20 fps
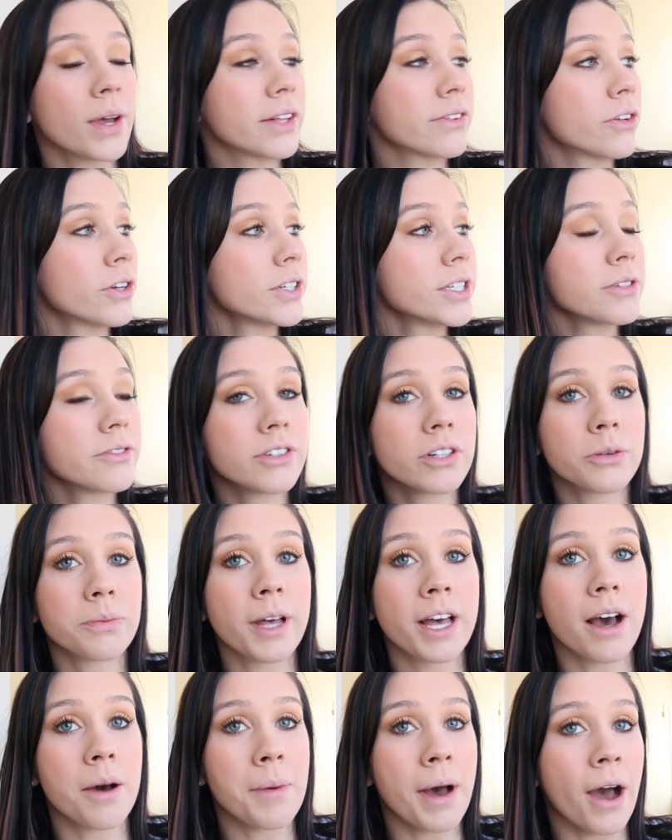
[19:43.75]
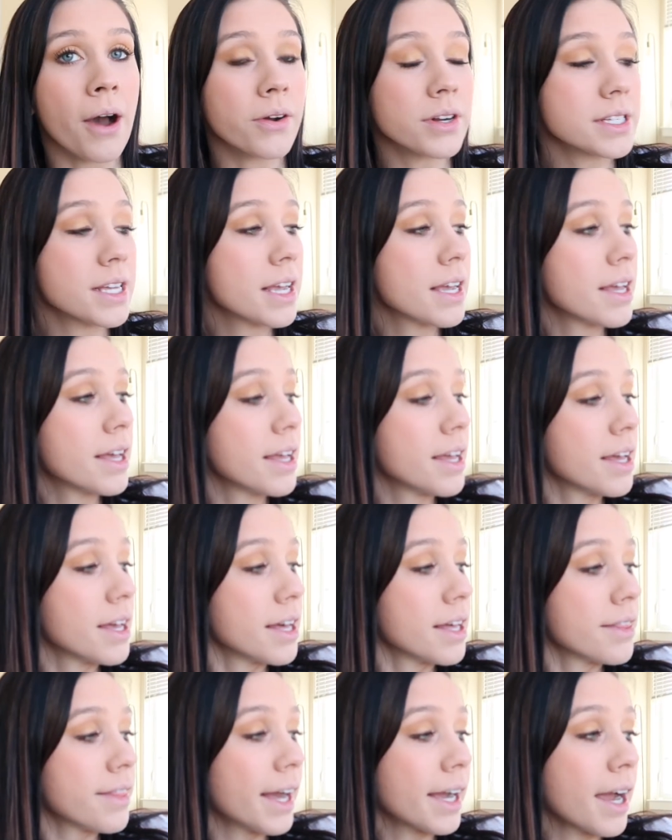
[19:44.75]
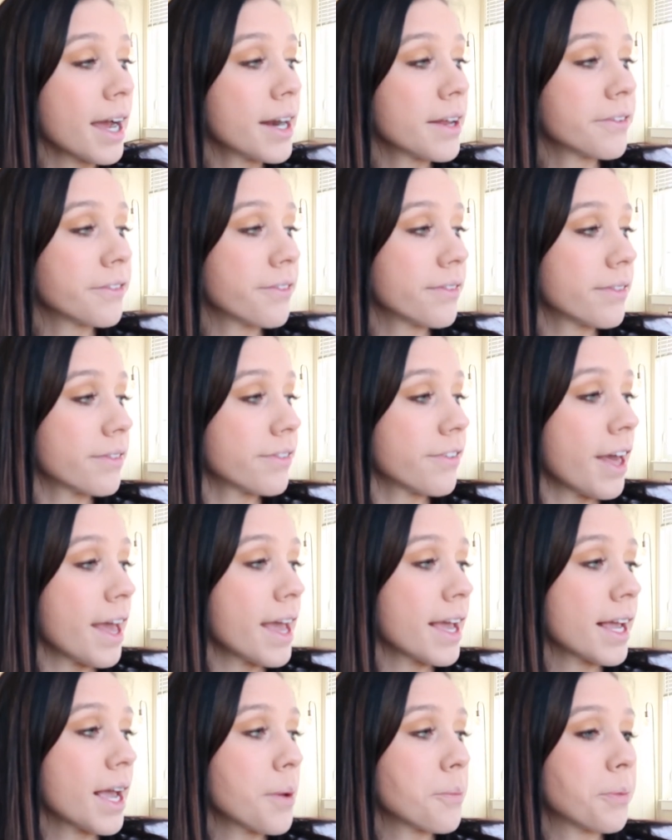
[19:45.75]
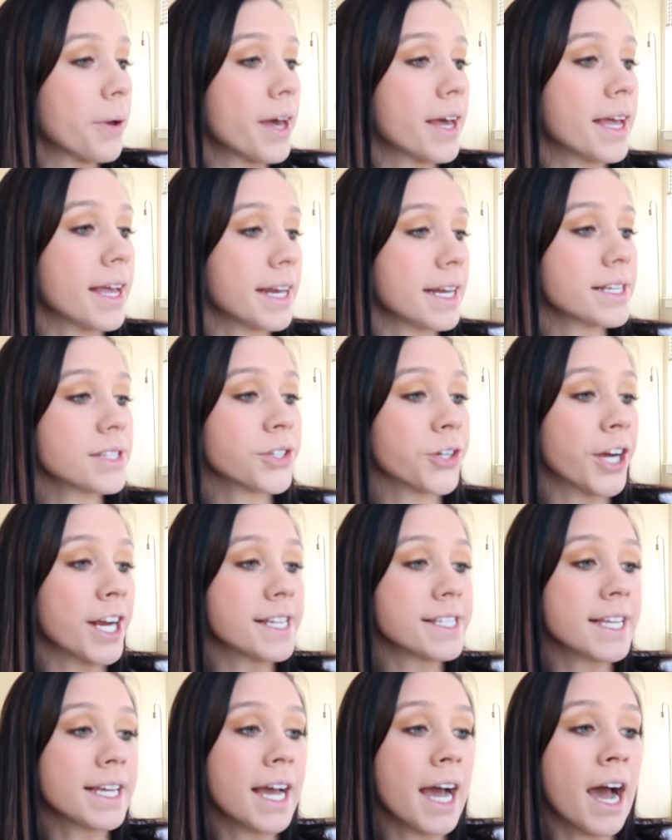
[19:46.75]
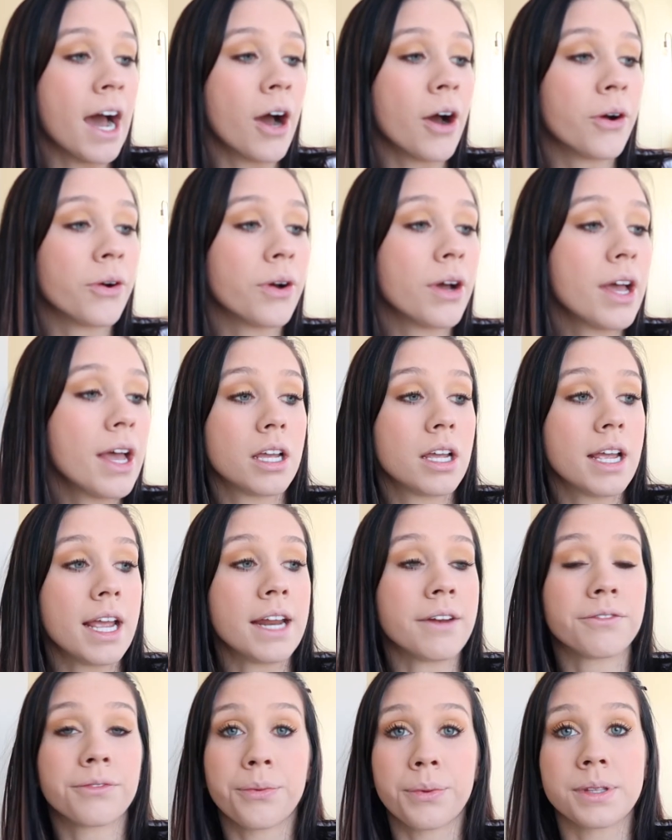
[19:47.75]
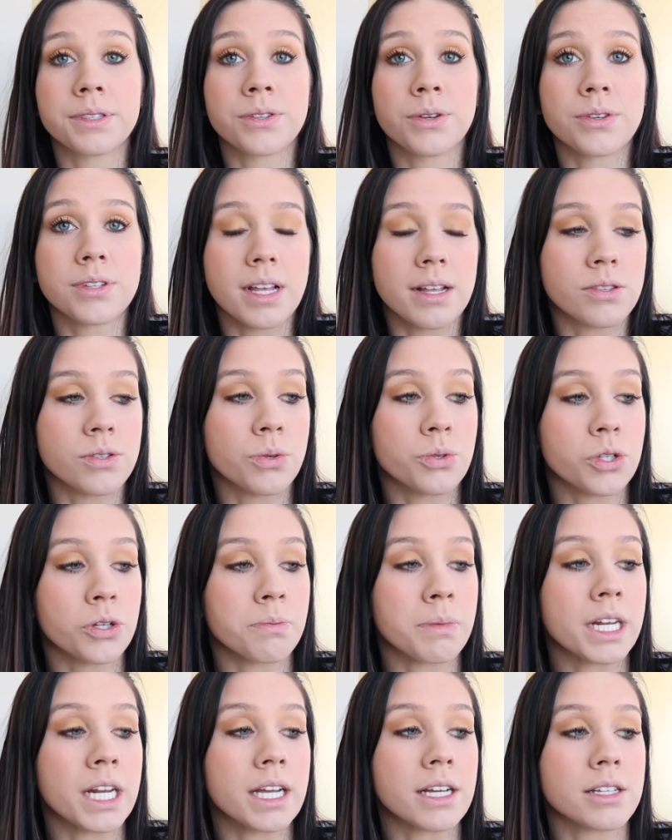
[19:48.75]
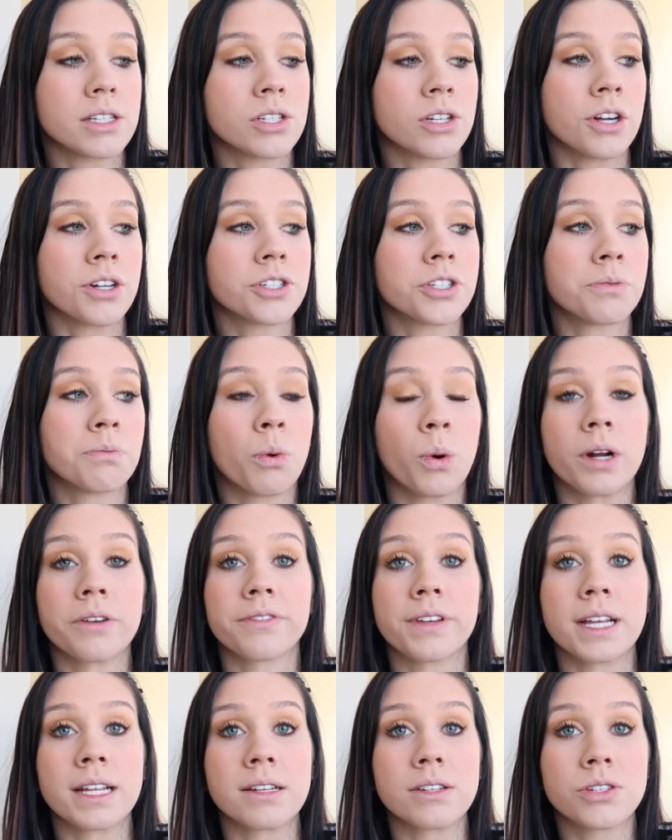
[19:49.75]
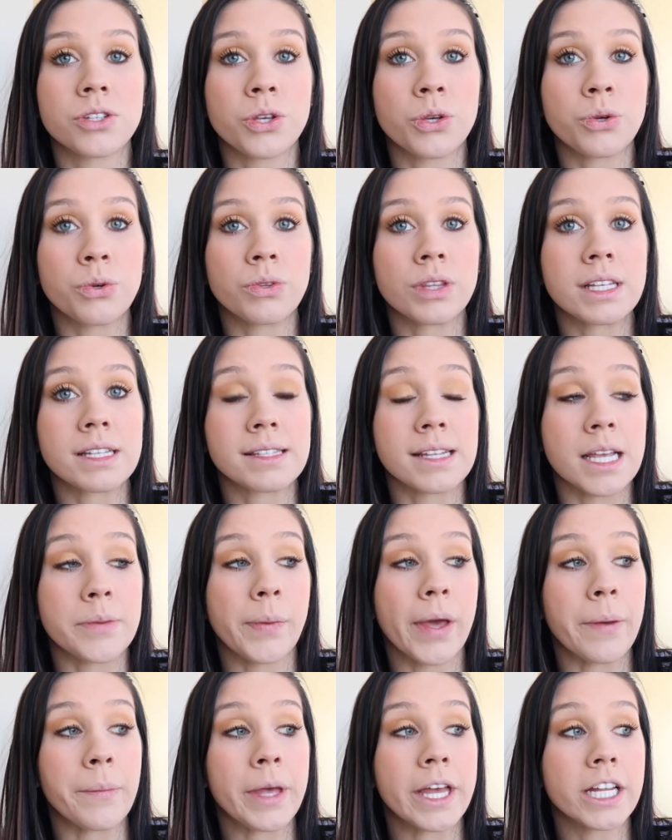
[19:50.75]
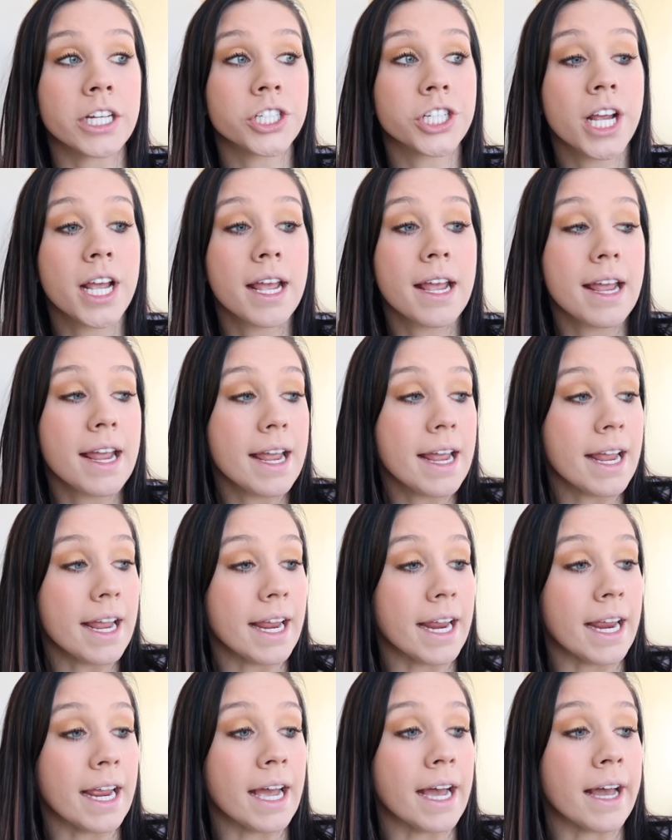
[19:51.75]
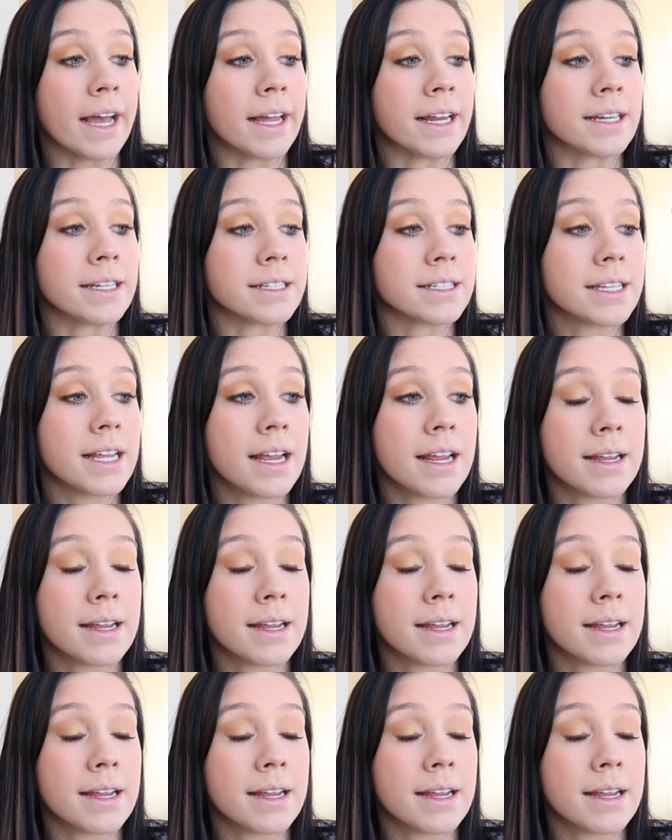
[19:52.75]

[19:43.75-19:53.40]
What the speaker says: I learned a little bit about that kind of thing, but it is crazy how influencers on social media start to morph into the same image, and